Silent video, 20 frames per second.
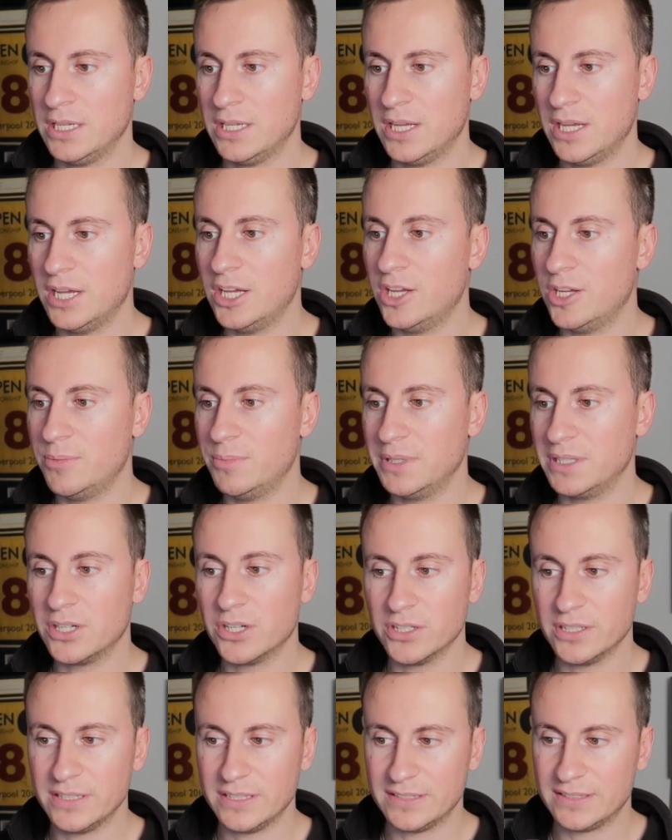and
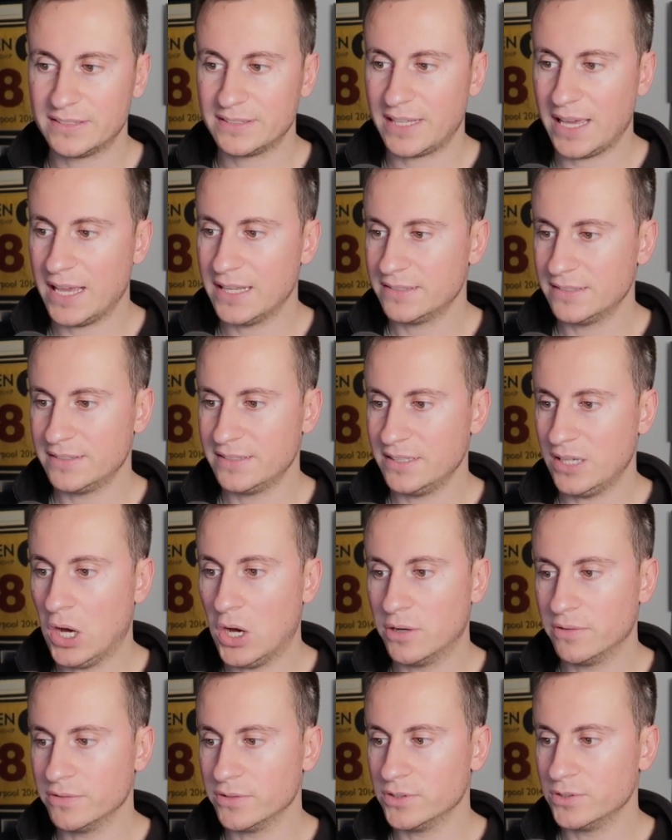kind of this scarcity
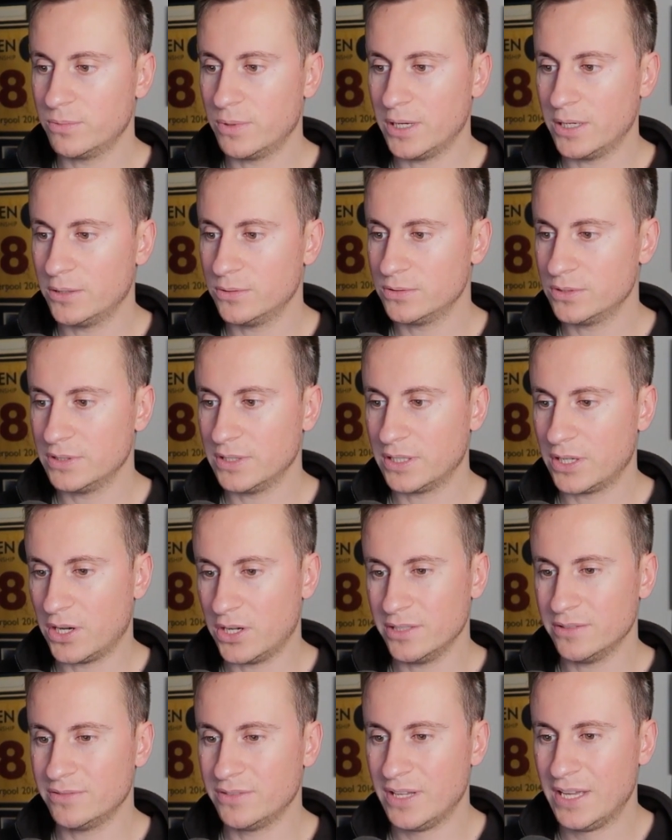offer as well to
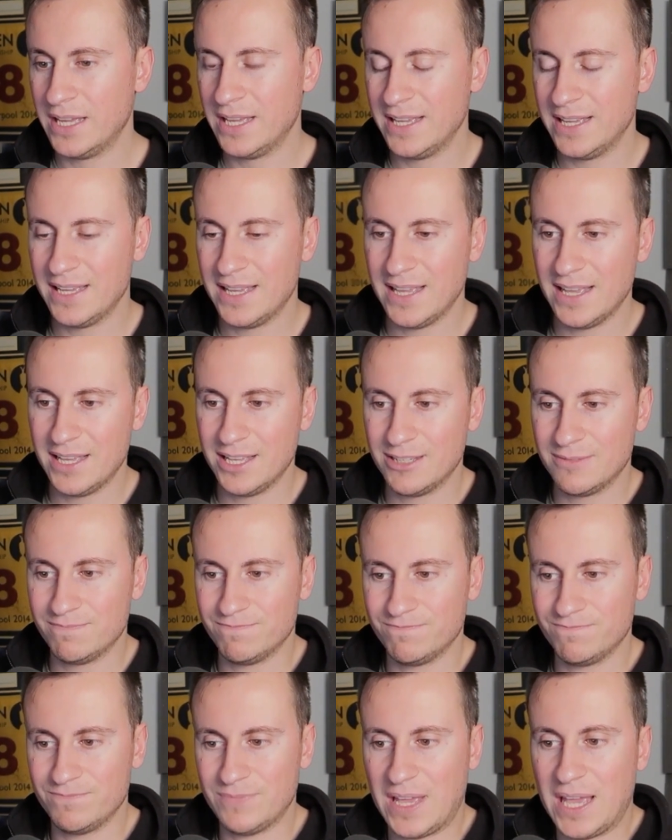kind of
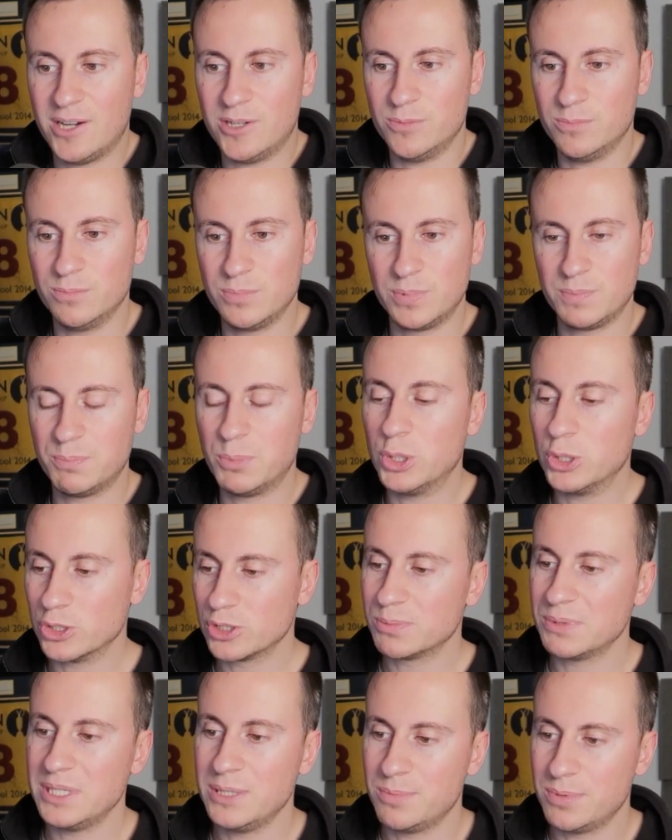help push
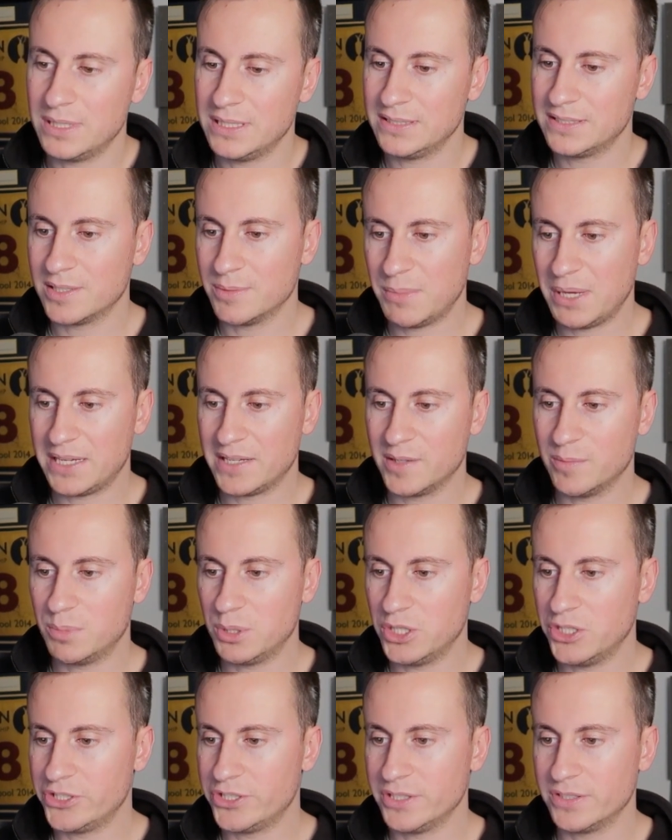people into making a
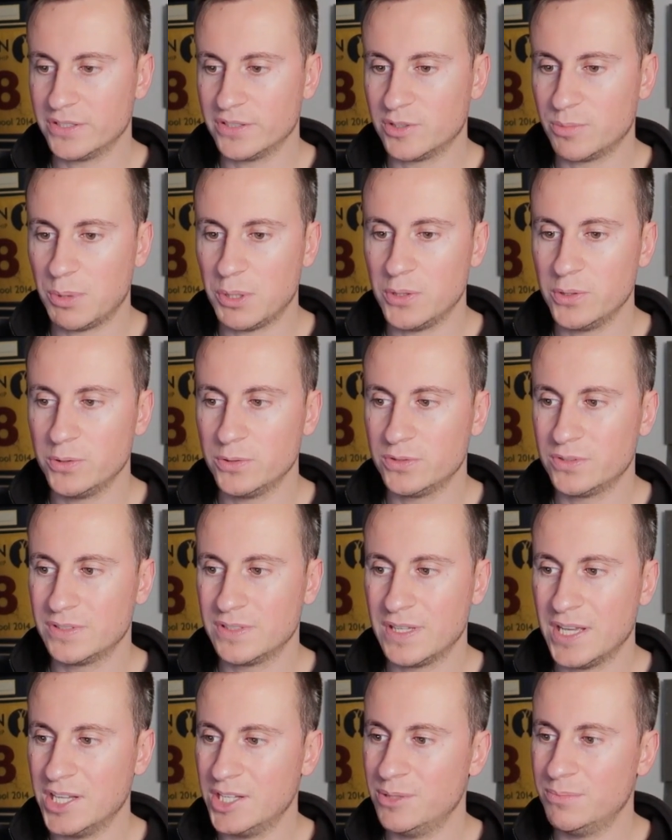purchase, I suppose.
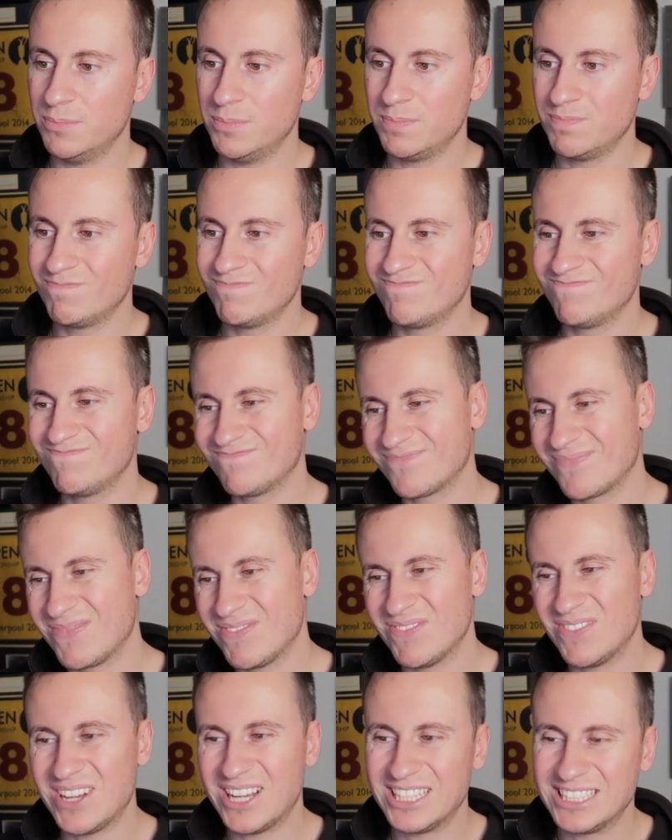
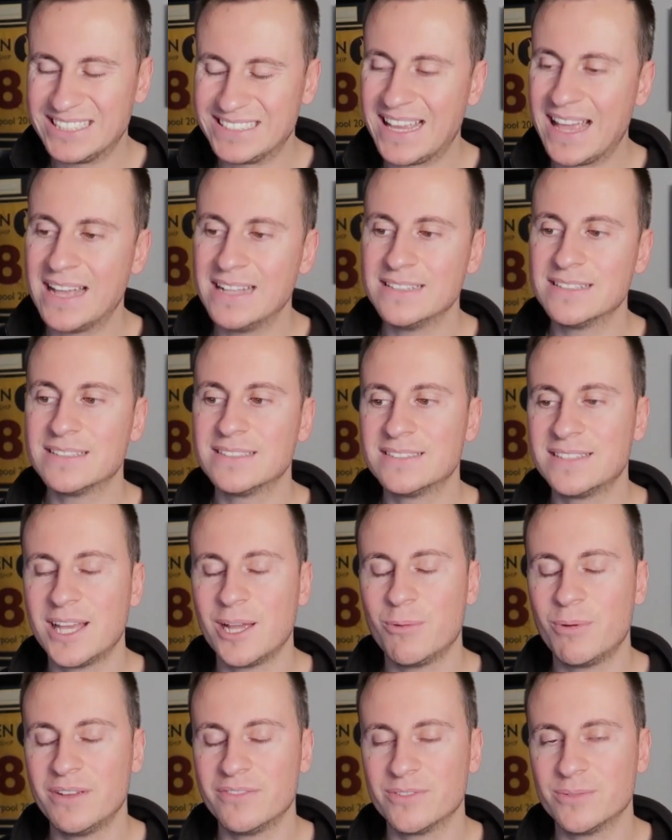I tend to stay
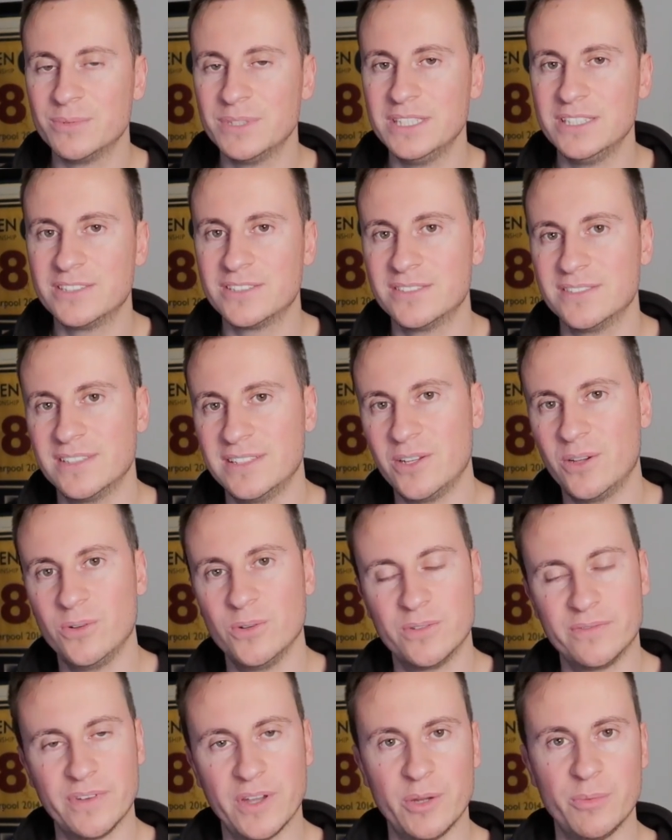away from these because they don't look very